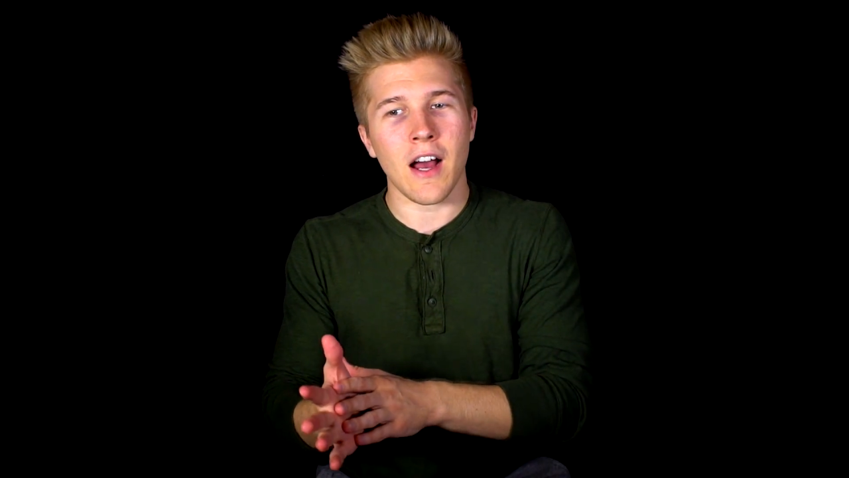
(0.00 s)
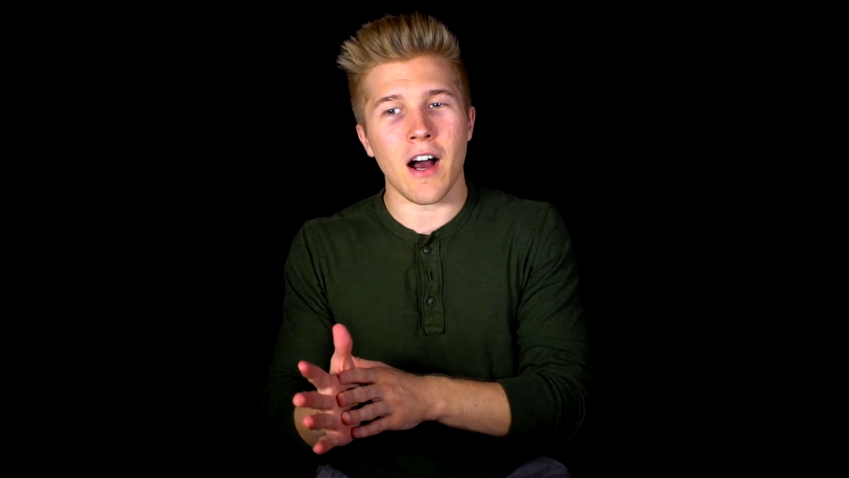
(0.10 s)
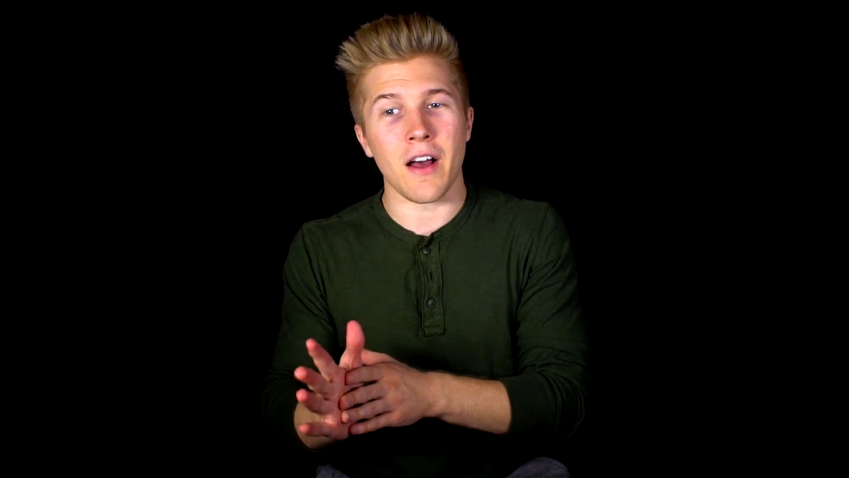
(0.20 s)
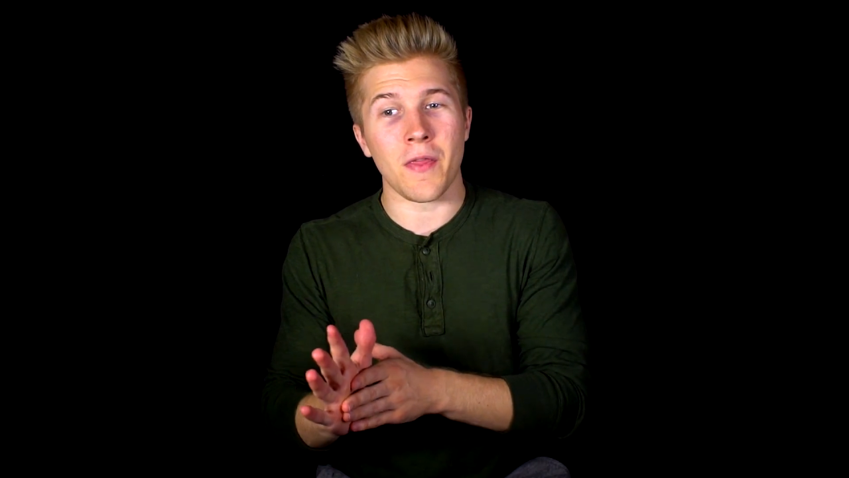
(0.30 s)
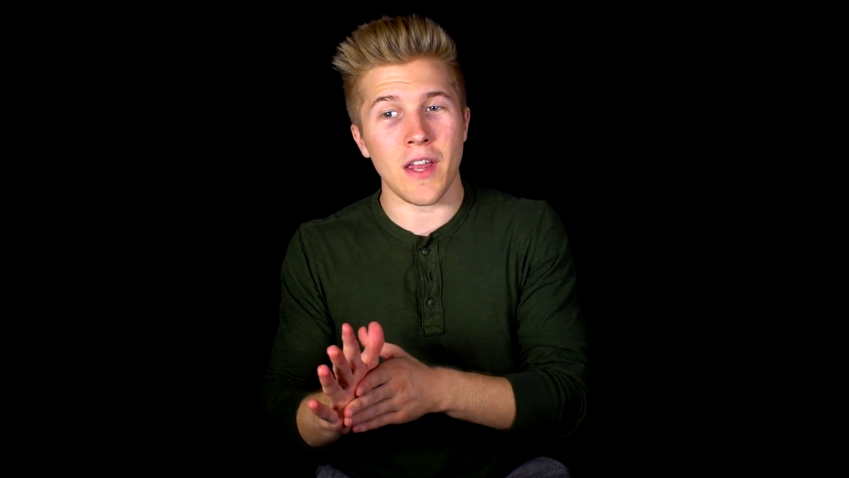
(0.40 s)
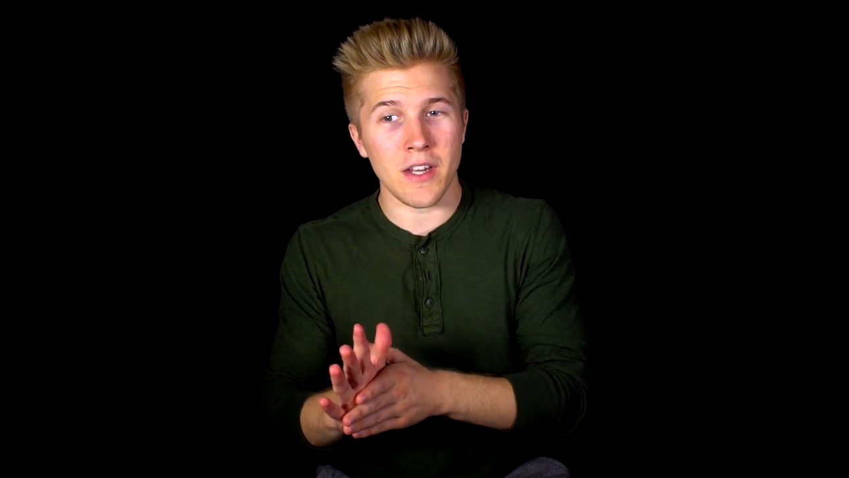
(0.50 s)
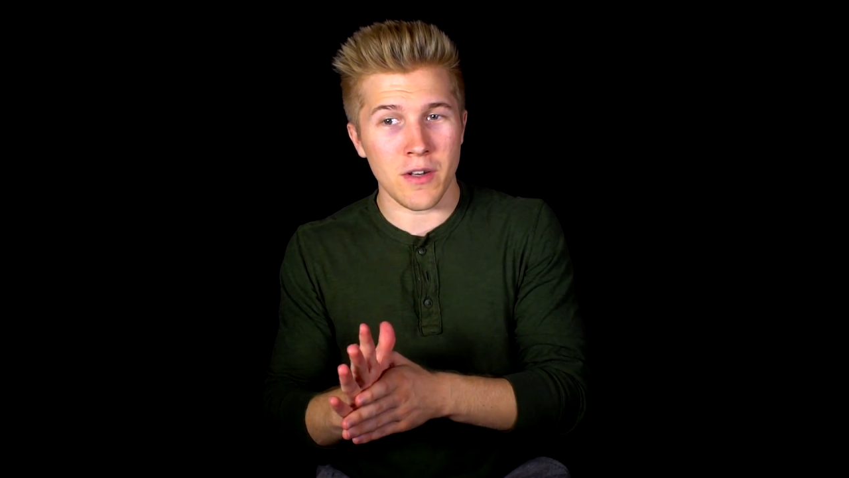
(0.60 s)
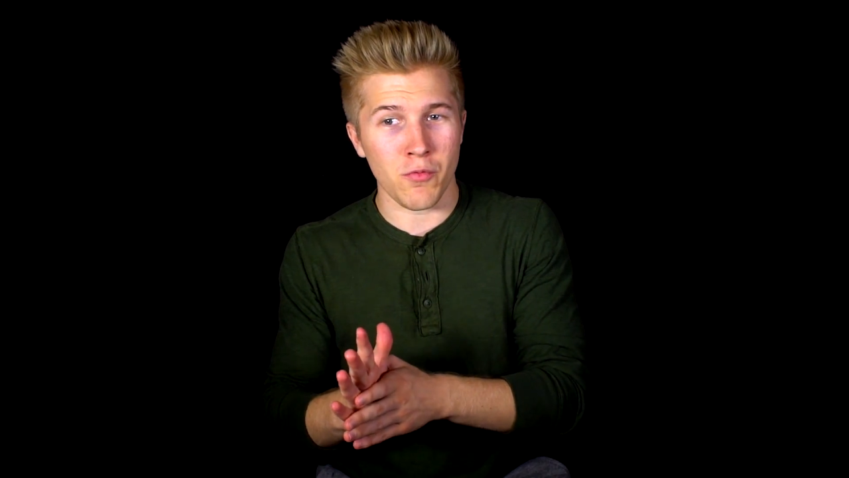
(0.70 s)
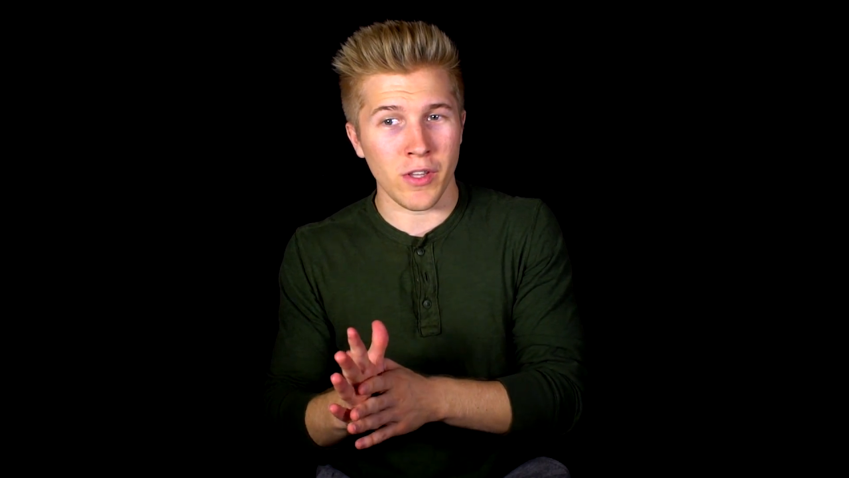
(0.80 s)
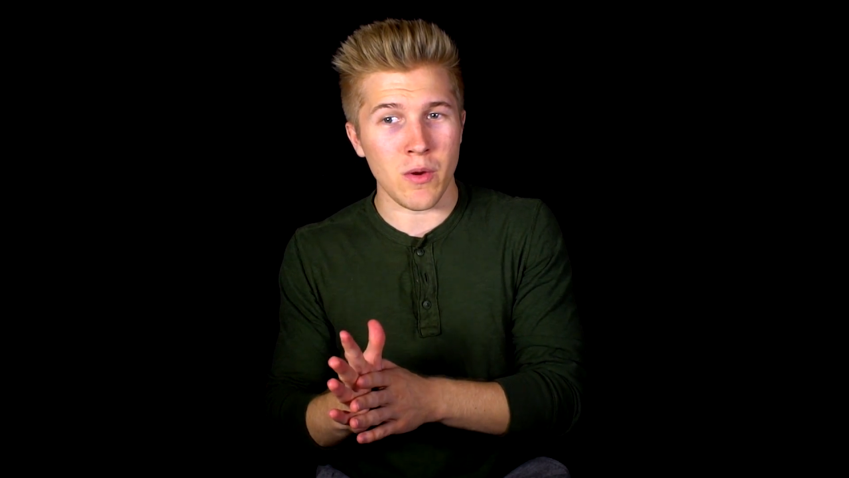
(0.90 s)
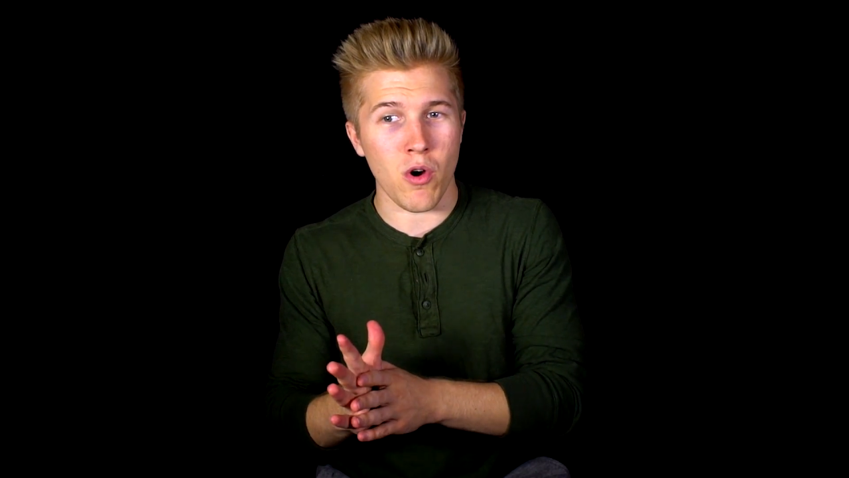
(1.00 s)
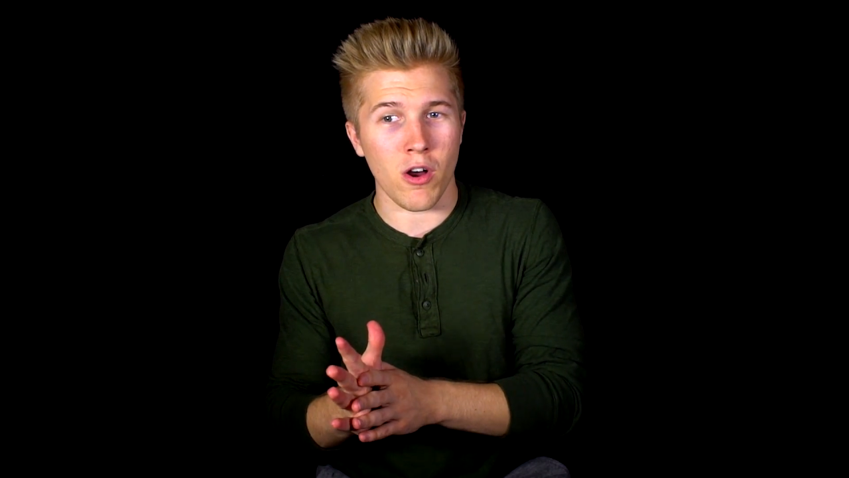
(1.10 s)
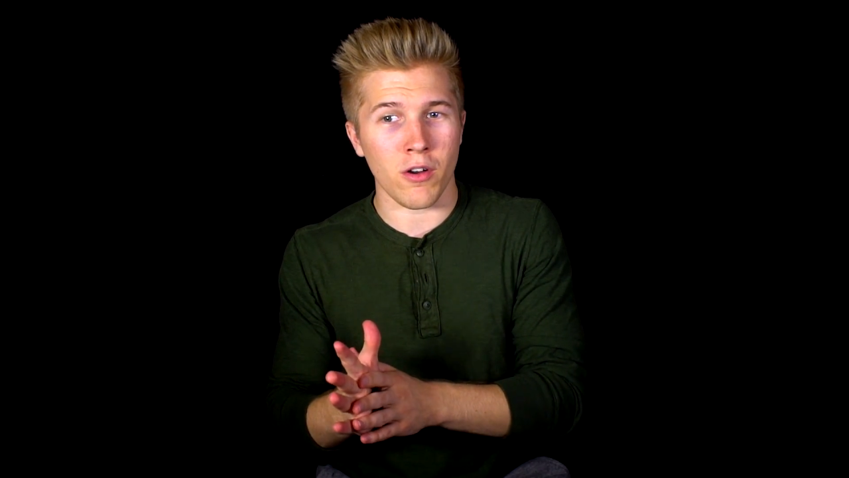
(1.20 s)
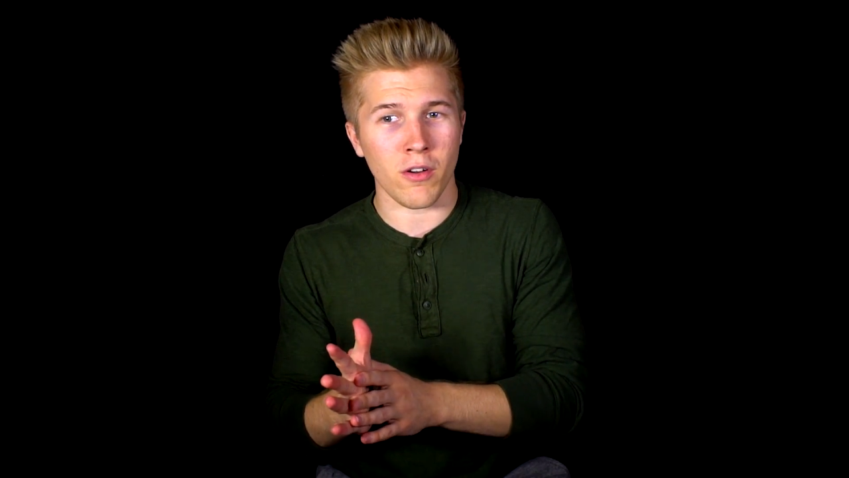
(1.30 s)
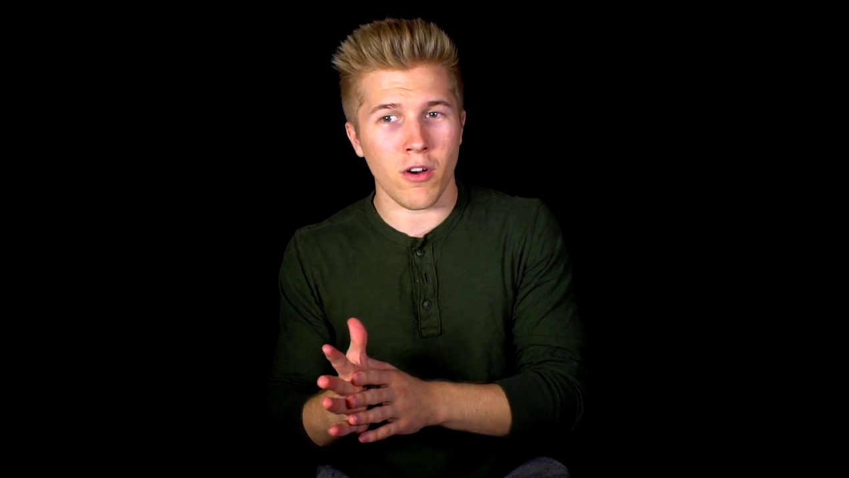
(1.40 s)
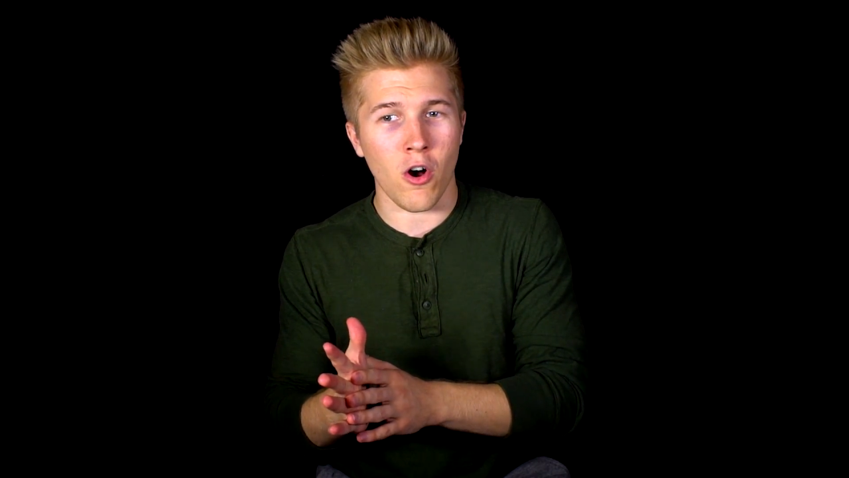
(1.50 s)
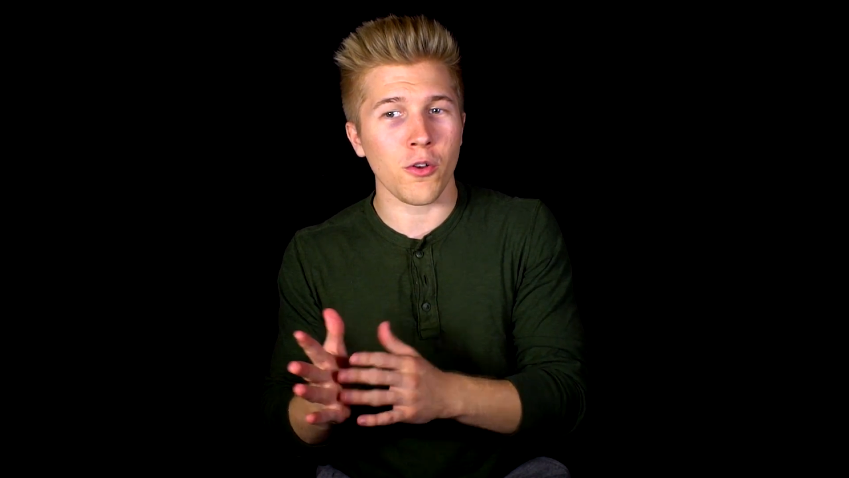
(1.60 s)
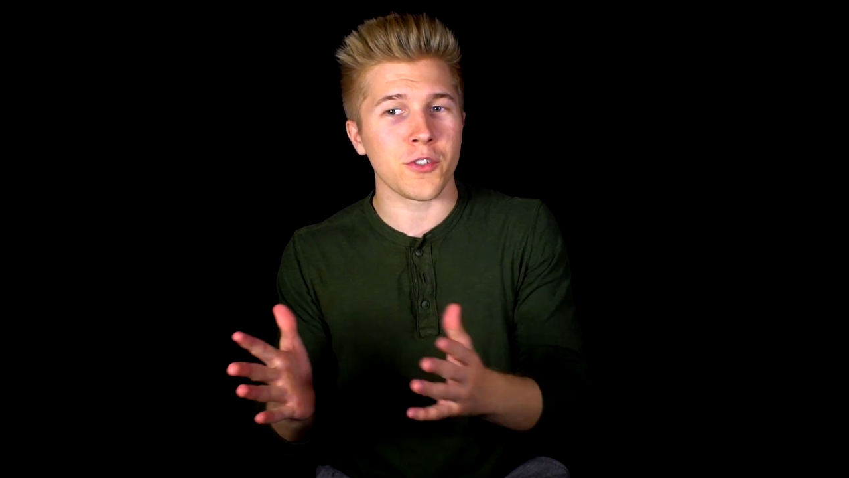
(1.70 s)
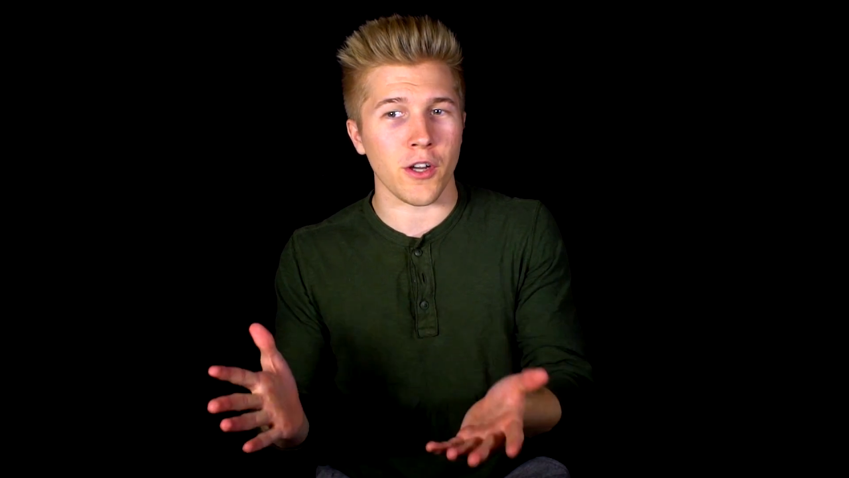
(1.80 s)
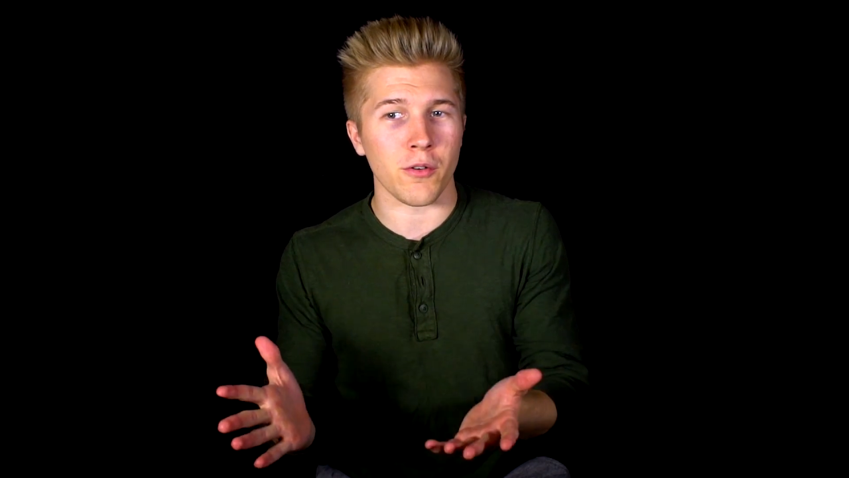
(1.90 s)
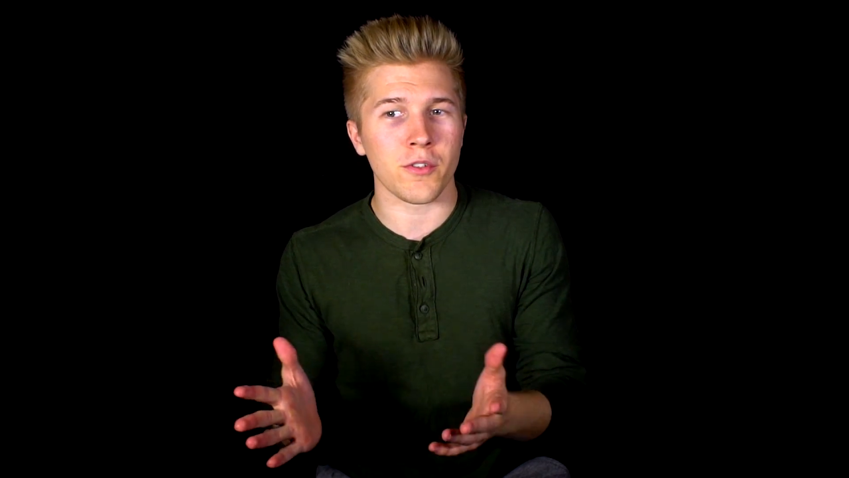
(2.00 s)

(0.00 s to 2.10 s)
uh, they did really well also.